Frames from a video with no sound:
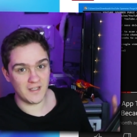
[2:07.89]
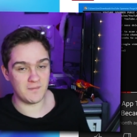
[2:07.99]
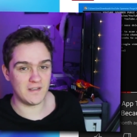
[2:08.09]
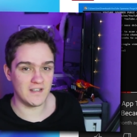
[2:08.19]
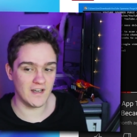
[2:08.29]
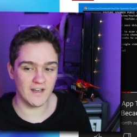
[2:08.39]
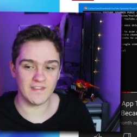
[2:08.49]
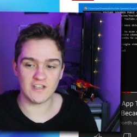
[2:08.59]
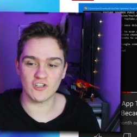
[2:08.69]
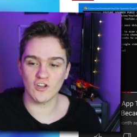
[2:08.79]
maybe uh,
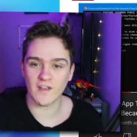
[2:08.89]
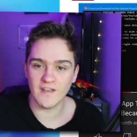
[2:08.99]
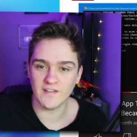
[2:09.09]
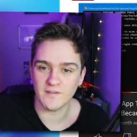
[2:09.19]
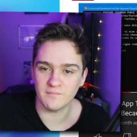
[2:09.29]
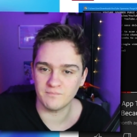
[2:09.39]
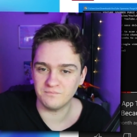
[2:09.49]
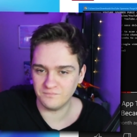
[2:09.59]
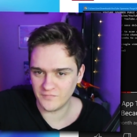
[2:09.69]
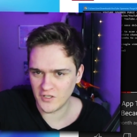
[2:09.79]
they should look into
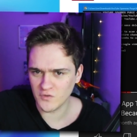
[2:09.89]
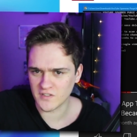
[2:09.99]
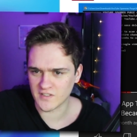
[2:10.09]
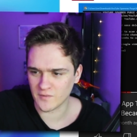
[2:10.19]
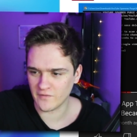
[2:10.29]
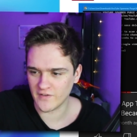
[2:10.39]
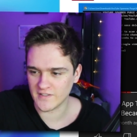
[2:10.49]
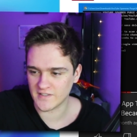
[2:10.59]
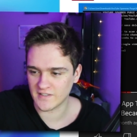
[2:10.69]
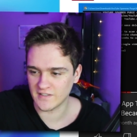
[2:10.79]
using some of
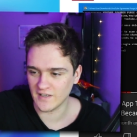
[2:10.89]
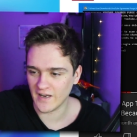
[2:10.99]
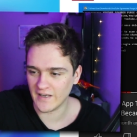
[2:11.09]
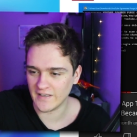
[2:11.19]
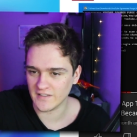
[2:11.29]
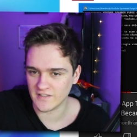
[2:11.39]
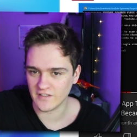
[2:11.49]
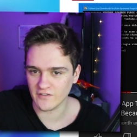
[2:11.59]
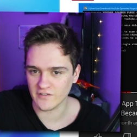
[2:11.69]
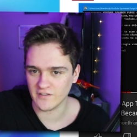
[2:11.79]
his ideas
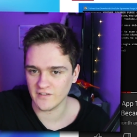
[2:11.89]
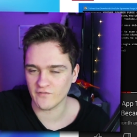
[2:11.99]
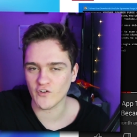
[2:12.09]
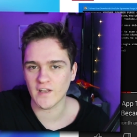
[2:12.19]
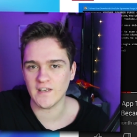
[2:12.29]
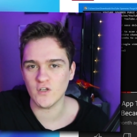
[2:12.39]
here. Friggin'